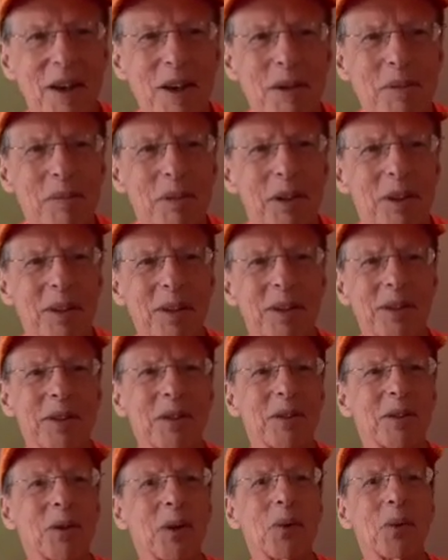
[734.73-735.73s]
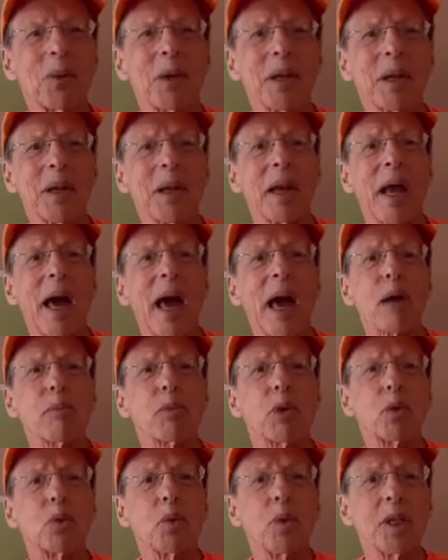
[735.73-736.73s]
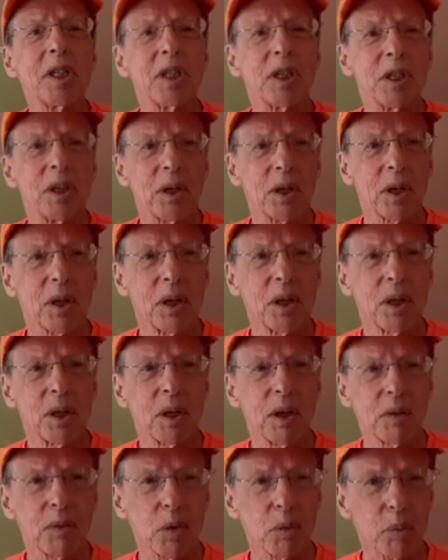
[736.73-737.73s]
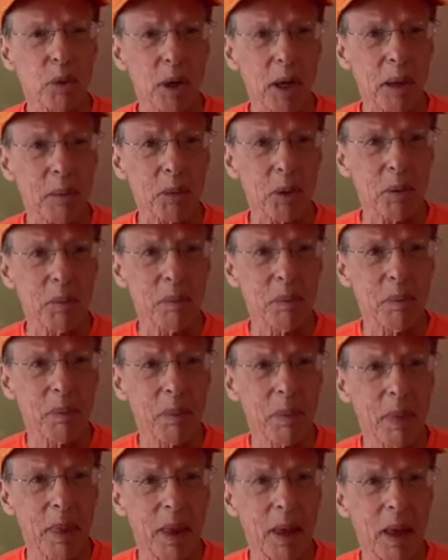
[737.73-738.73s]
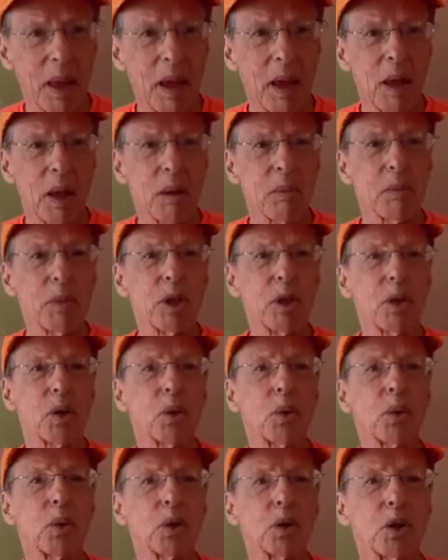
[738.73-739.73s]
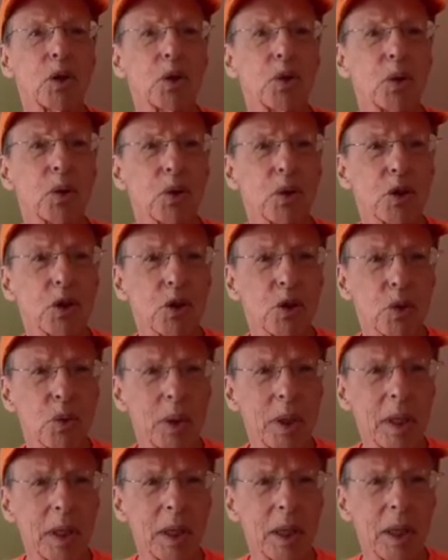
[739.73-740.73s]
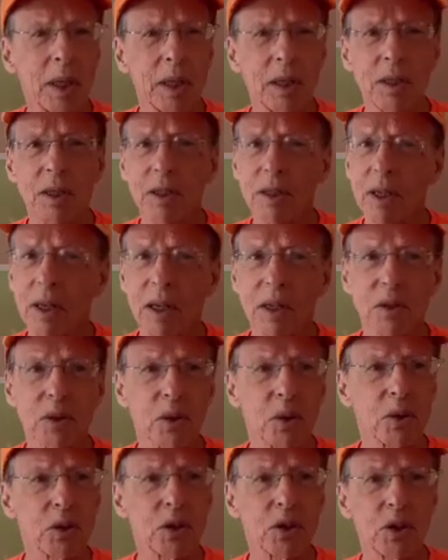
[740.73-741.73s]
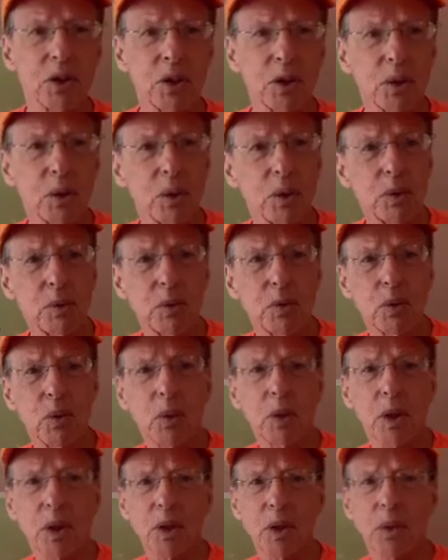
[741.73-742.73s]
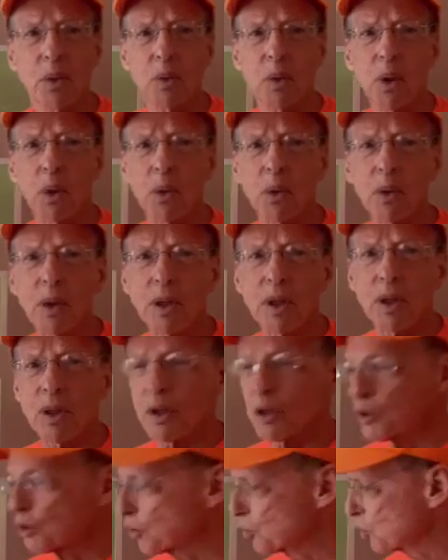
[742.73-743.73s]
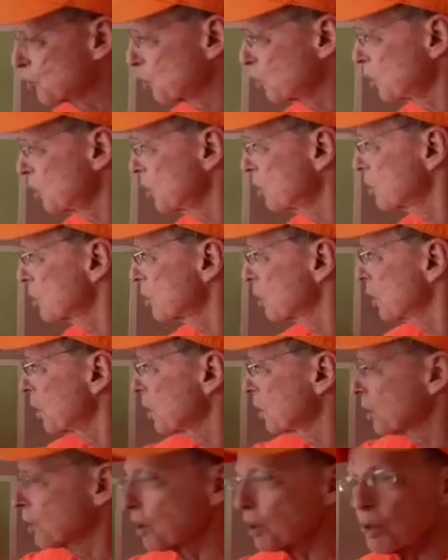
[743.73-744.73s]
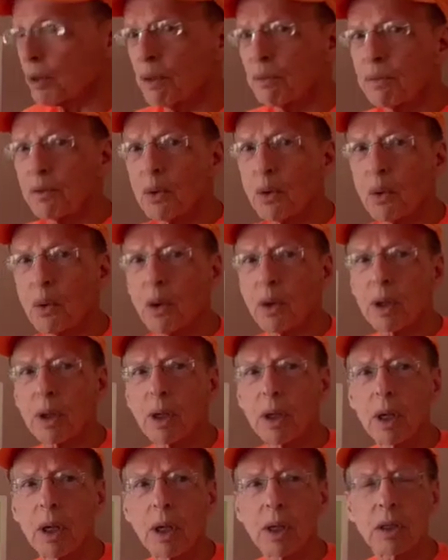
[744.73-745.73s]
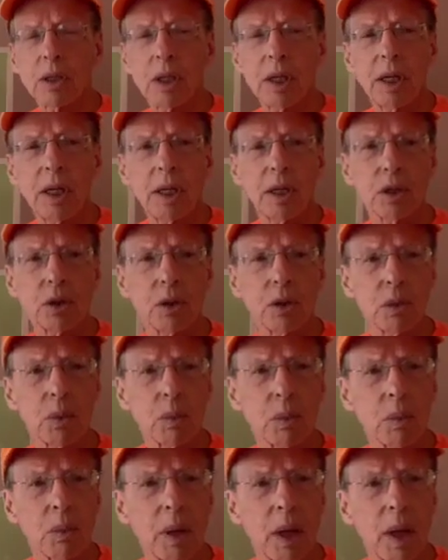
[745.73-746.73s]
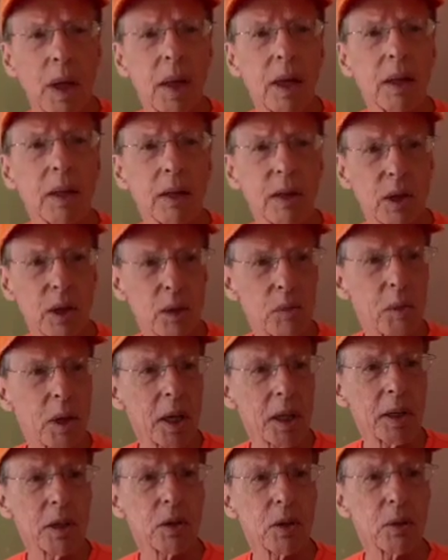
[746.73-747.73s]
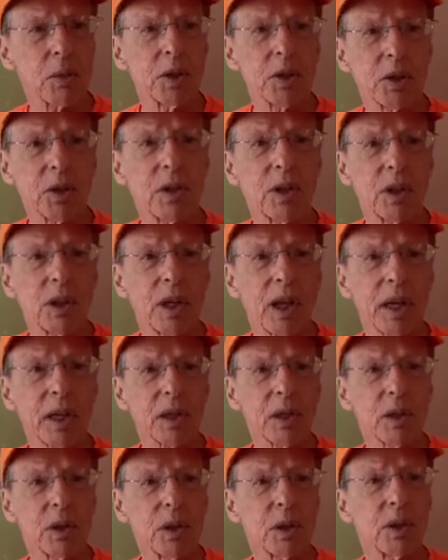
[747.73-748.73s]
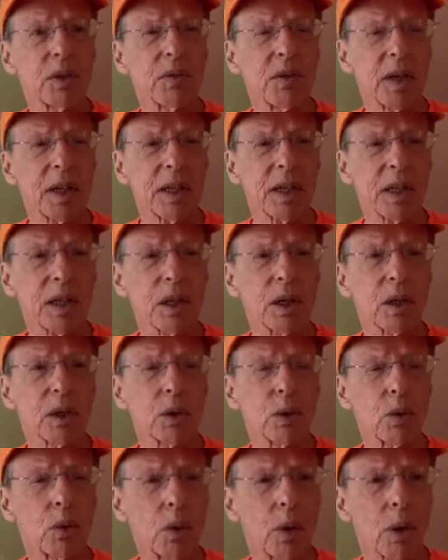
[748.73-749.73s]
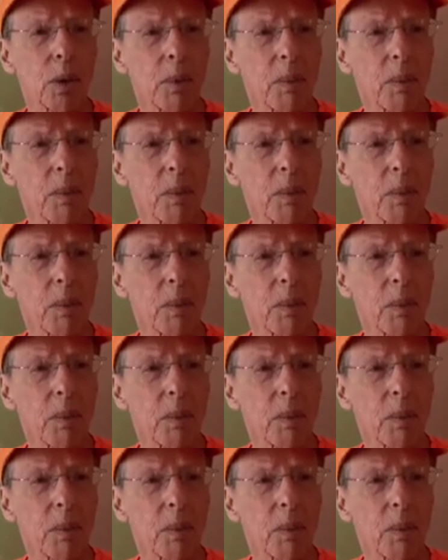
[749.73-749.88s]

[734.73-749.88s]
But this is only an apparition of a problem, because your straight ahead shots are still affording you only the shortest length of court to hit to, thereby increasing the likelihood of hitting long.